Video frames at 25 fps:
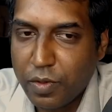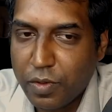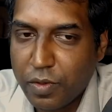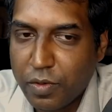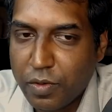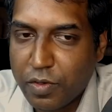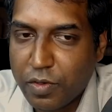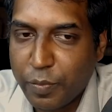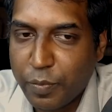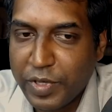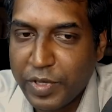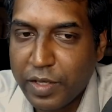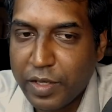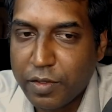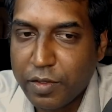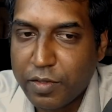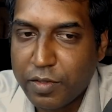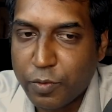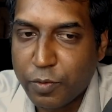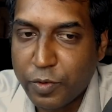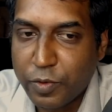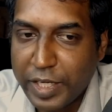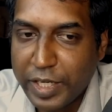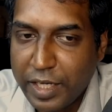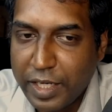So, Bill, to
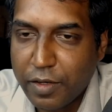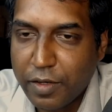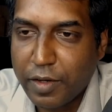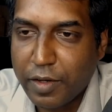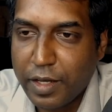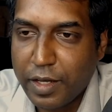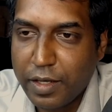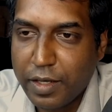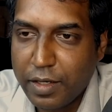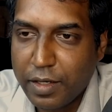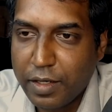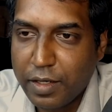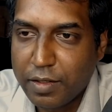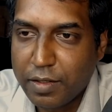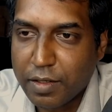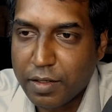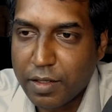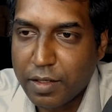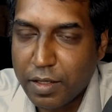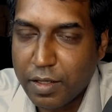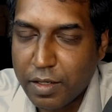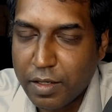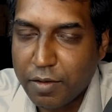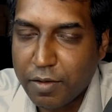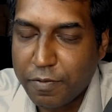reiterate and to
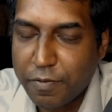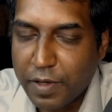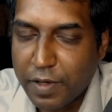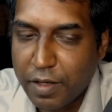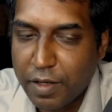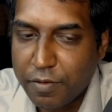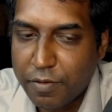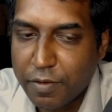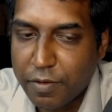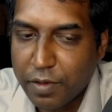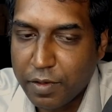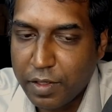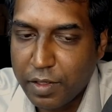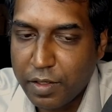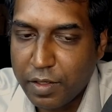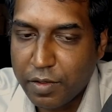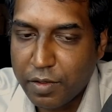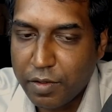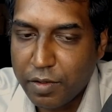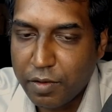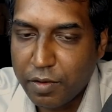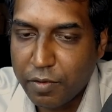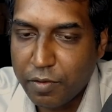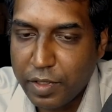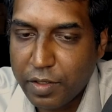clarify for
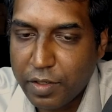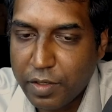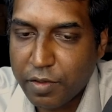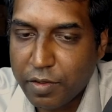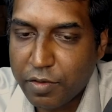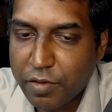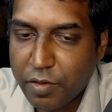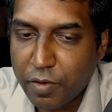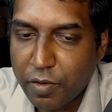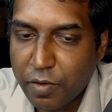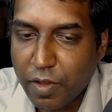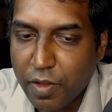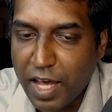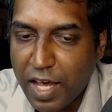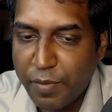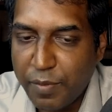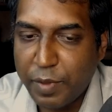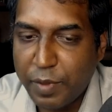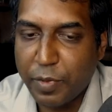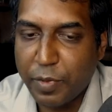leader, readers, so a lot of people